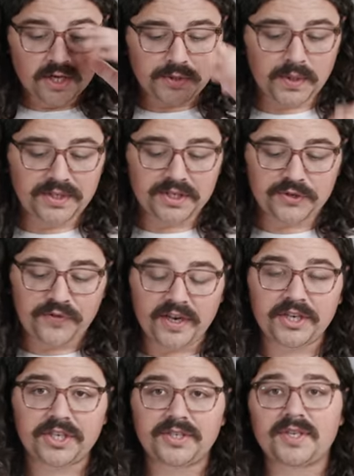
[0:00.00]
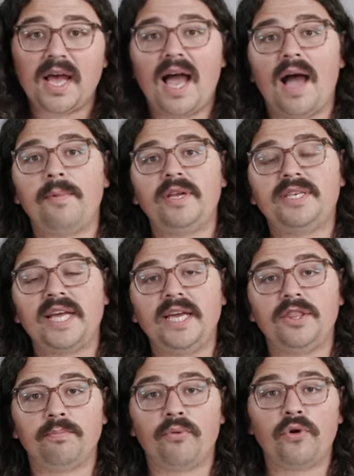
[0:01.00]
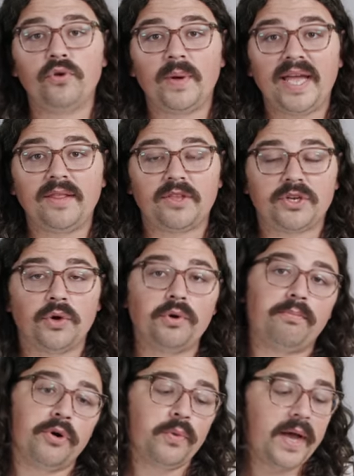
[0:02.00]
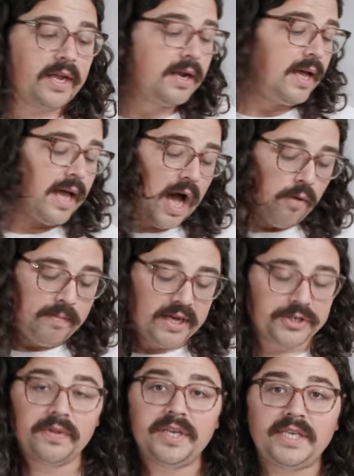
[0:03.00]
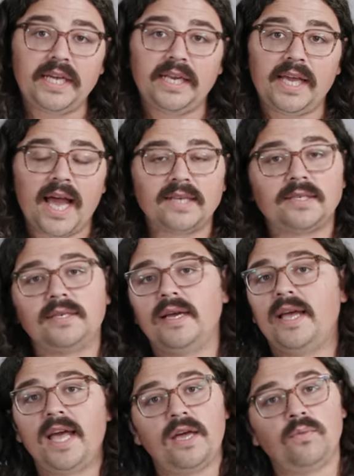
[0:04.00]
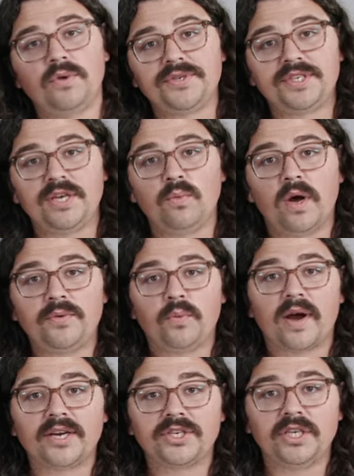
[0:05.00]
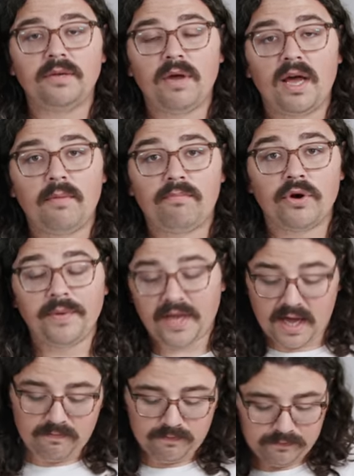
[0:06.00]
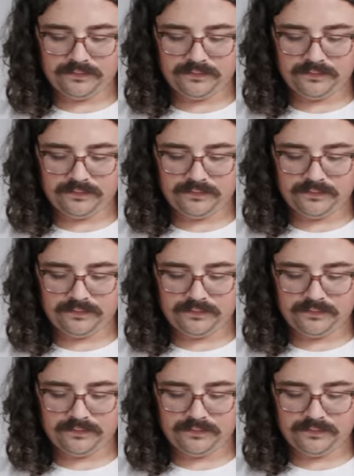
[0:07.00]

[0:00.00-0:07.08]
So once this finishes, I'm going to take the brew weight, the total brew weight, I'll measure the TDS, and we'll see what we're actually brewing at.